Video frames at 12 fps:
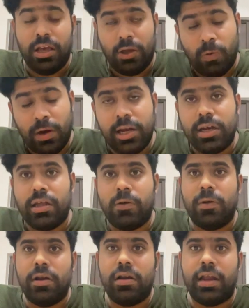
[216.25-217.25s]
you
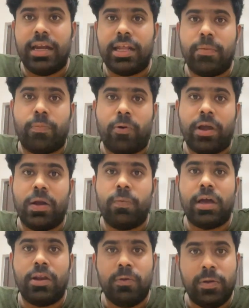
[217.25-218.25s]
will enter a point
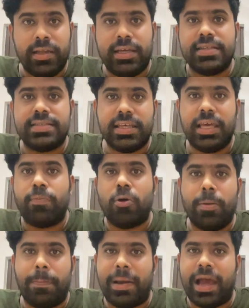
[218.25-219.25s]
where you will just keep
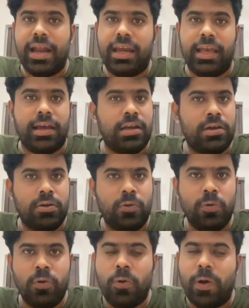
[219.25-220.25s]
on planning and
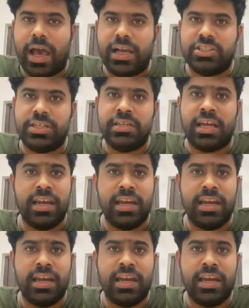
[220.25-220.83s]
do no action,